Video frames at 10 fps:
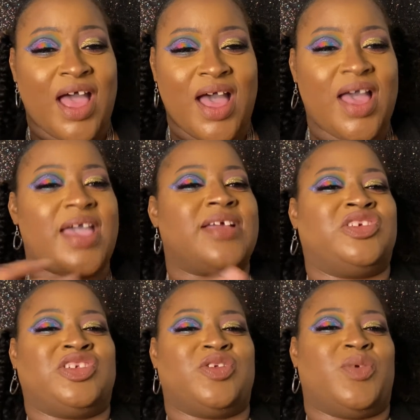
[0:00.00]
eye
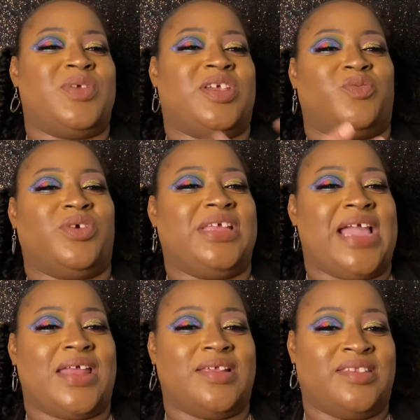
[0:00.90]
just so that we can really
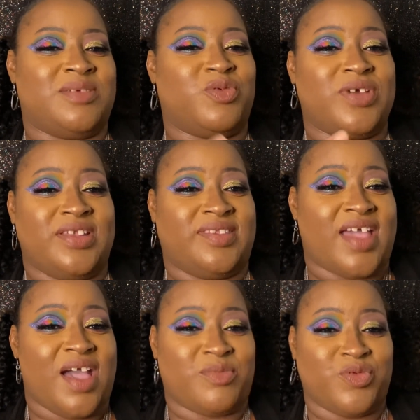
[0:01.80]
kind of dibble and
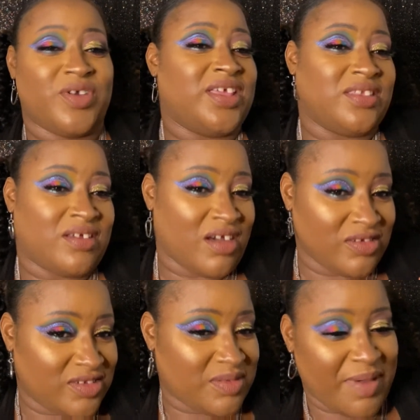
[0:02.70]
dabble in the
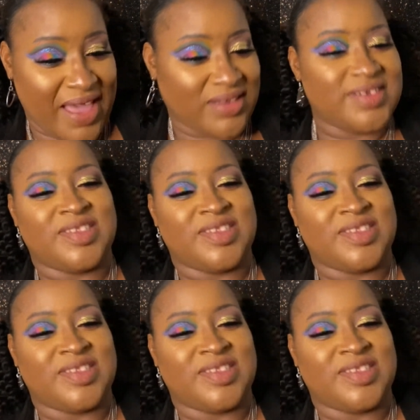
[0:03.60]
colors of the palette.